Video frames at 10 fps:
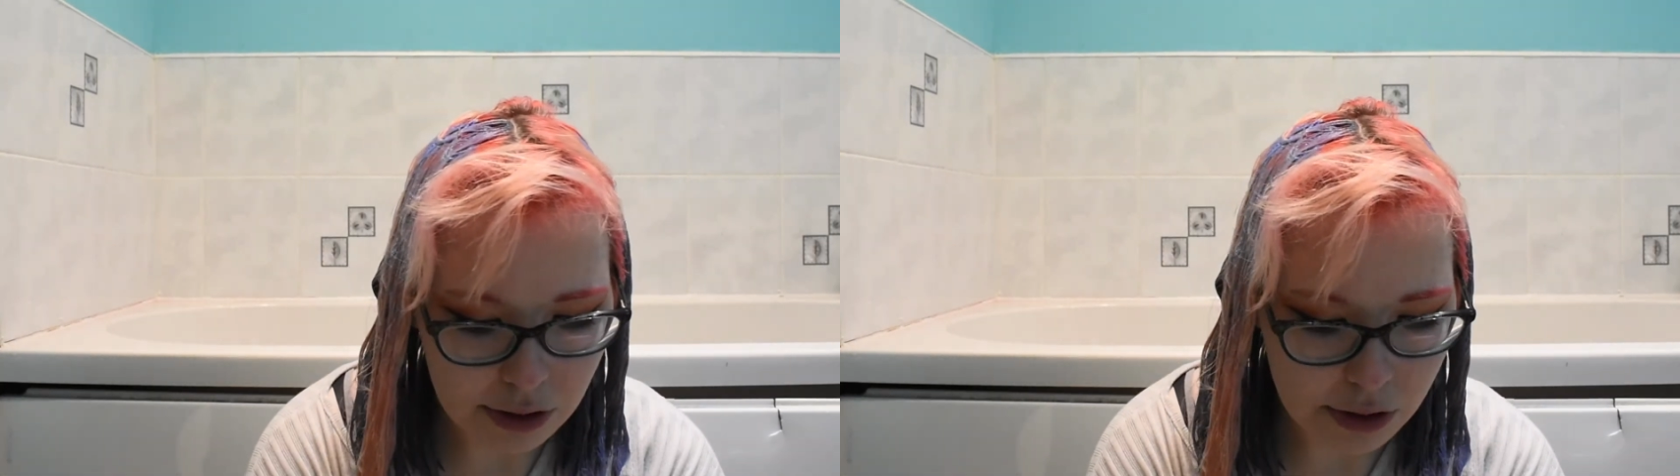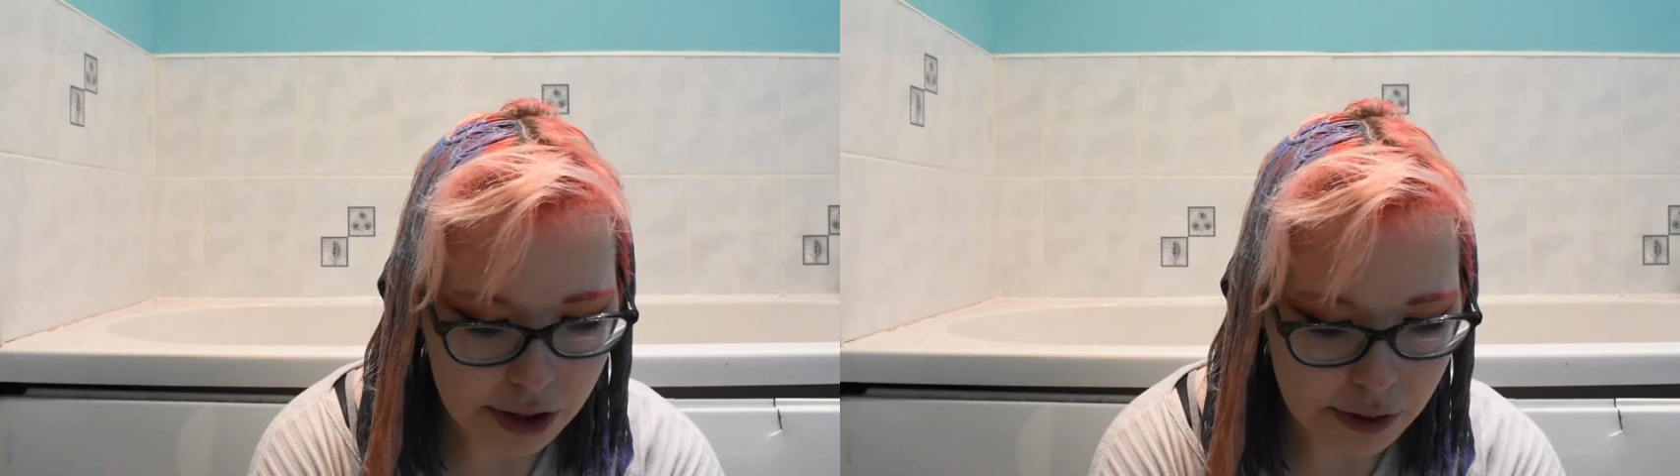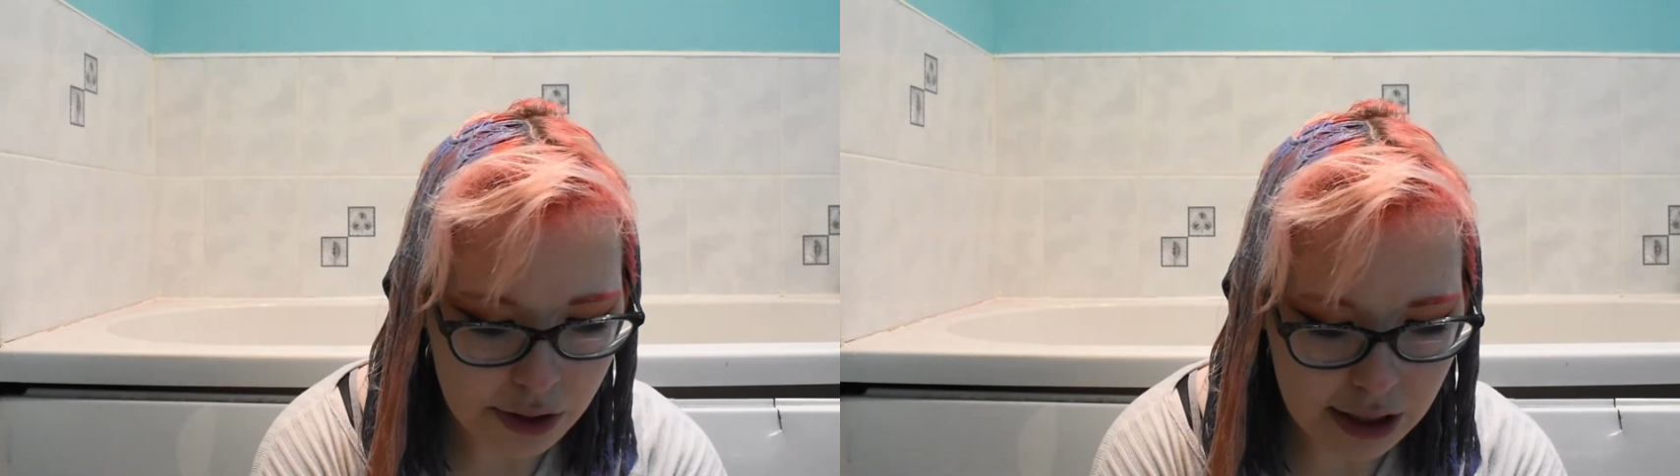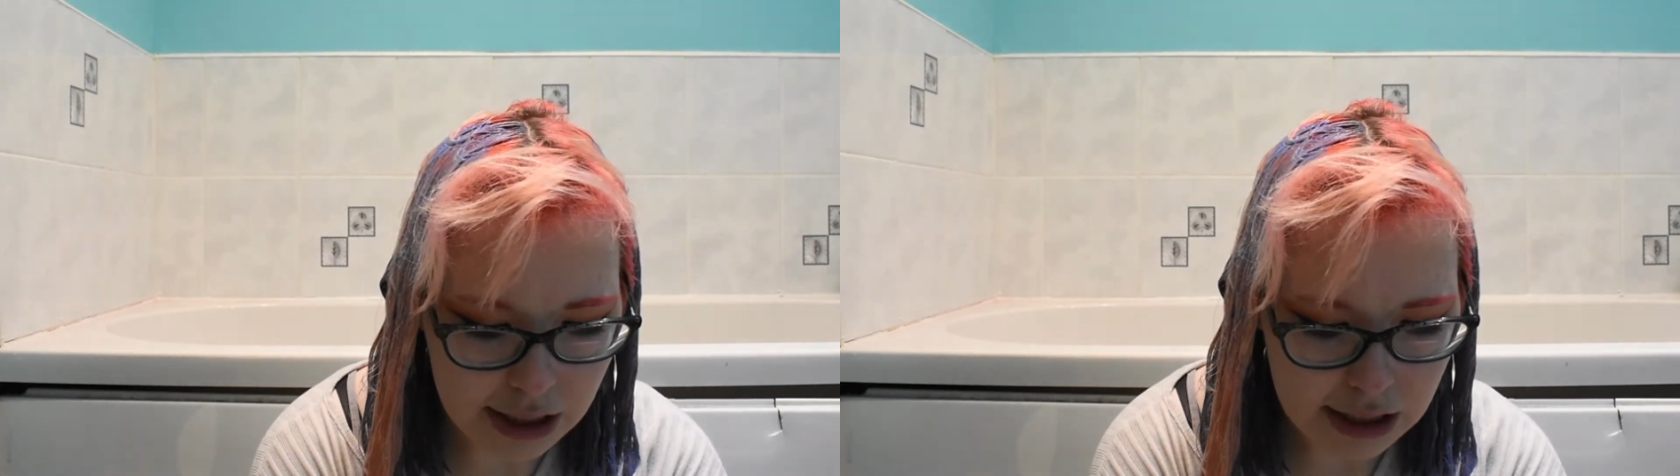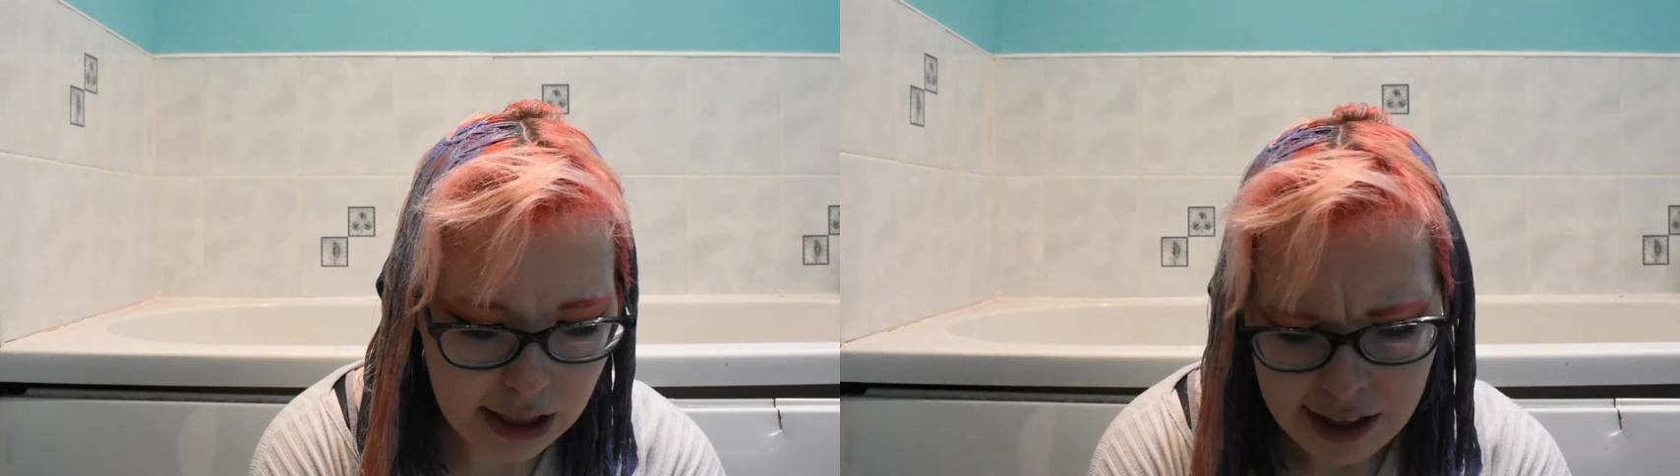or you
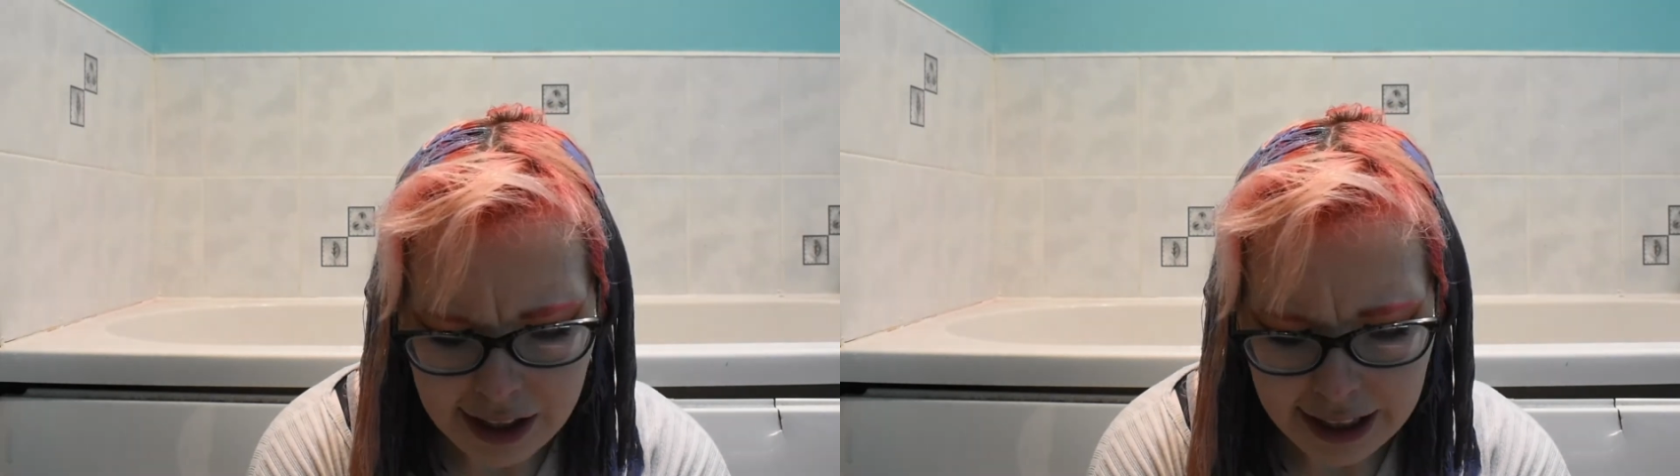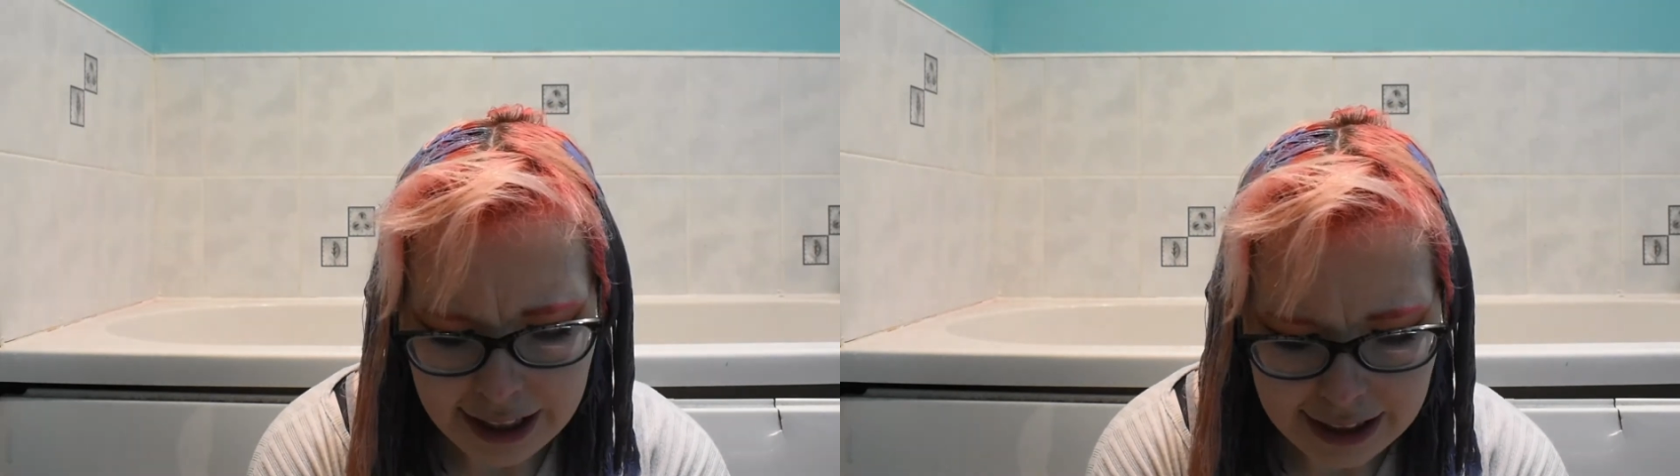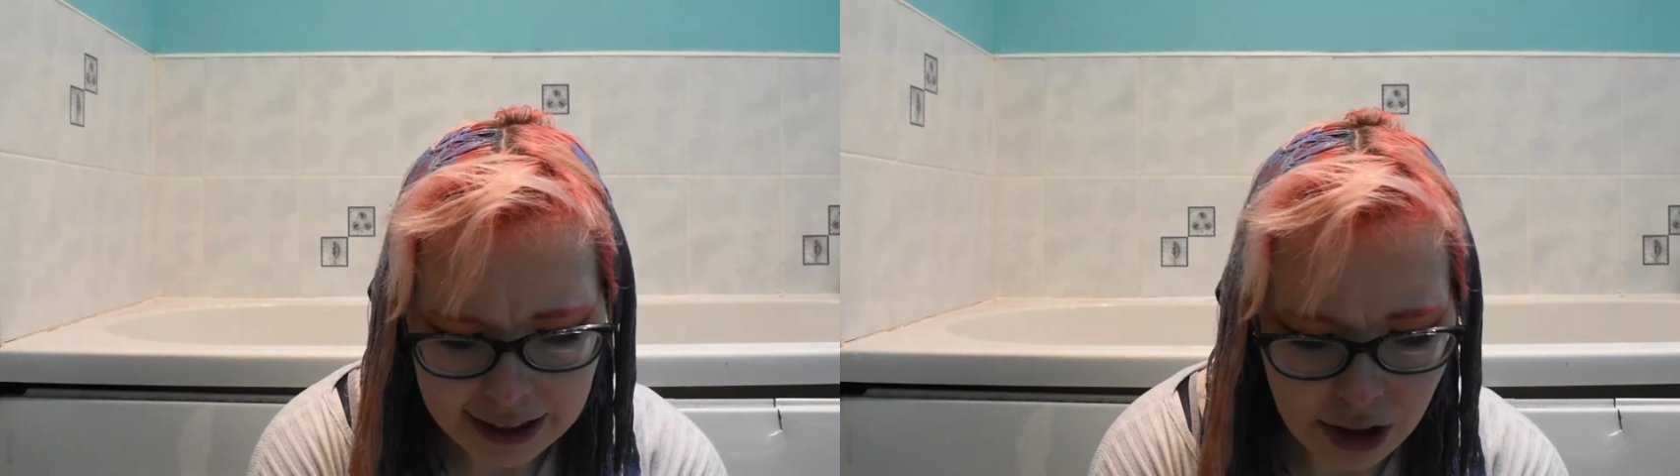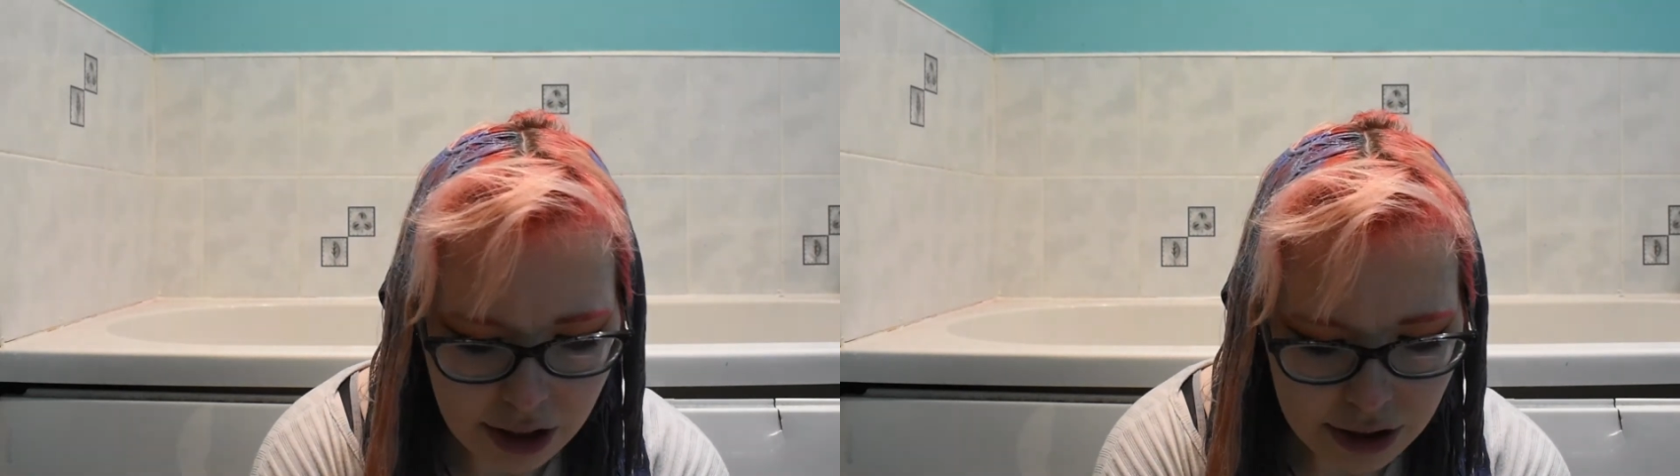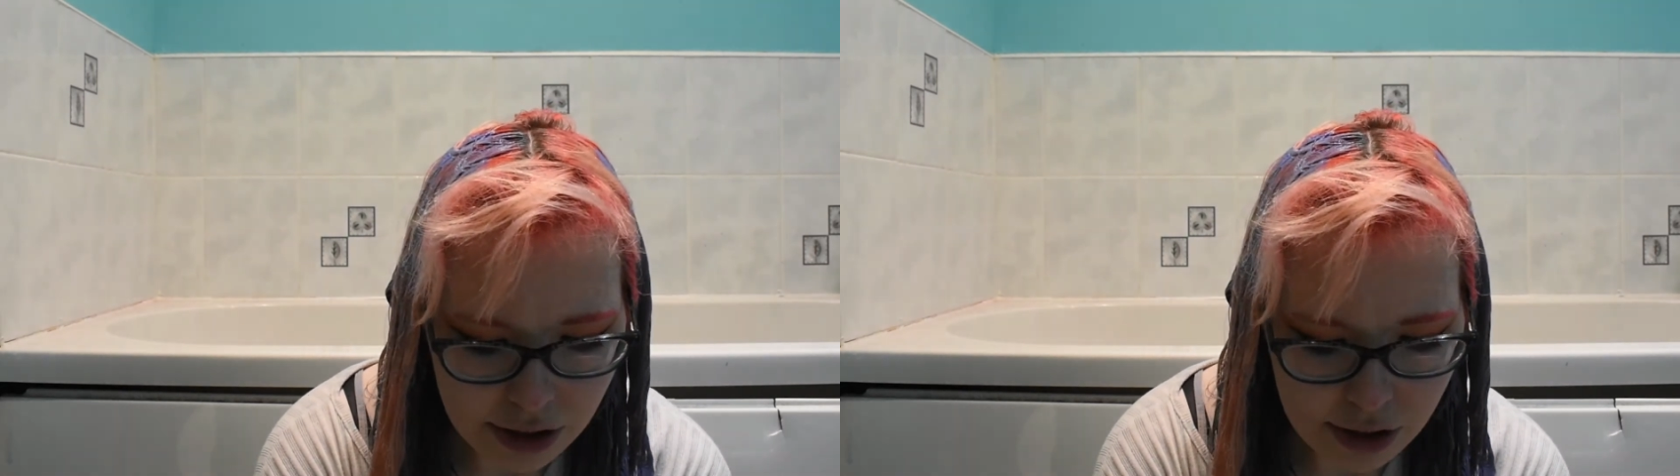start thinking that
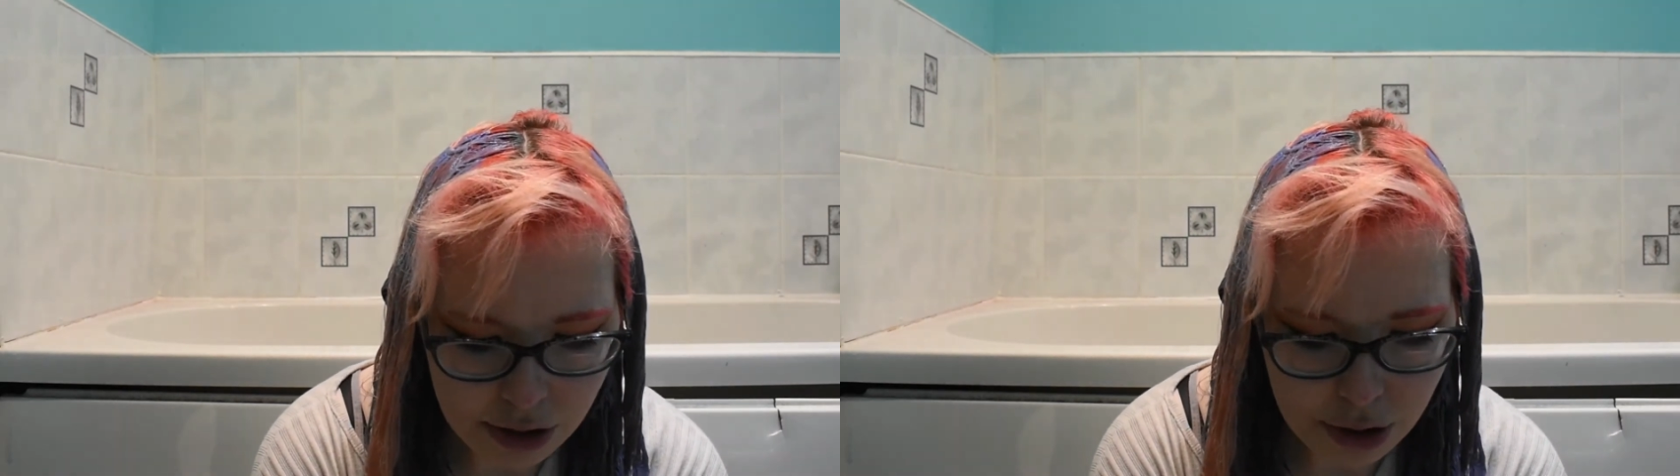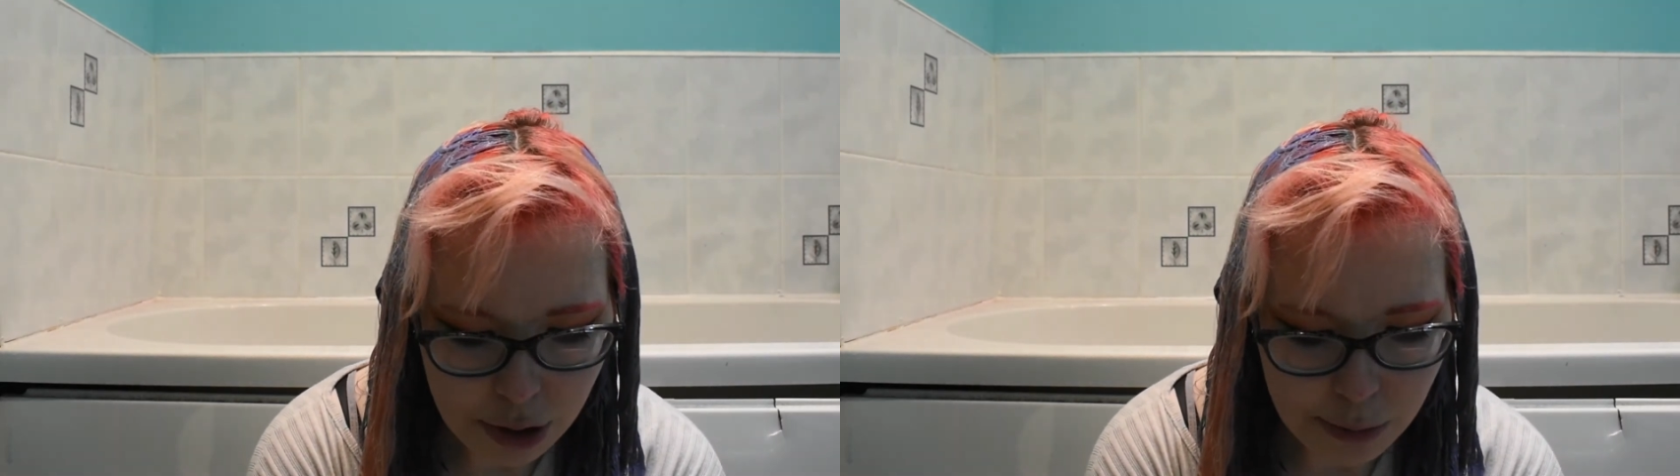cartoons are too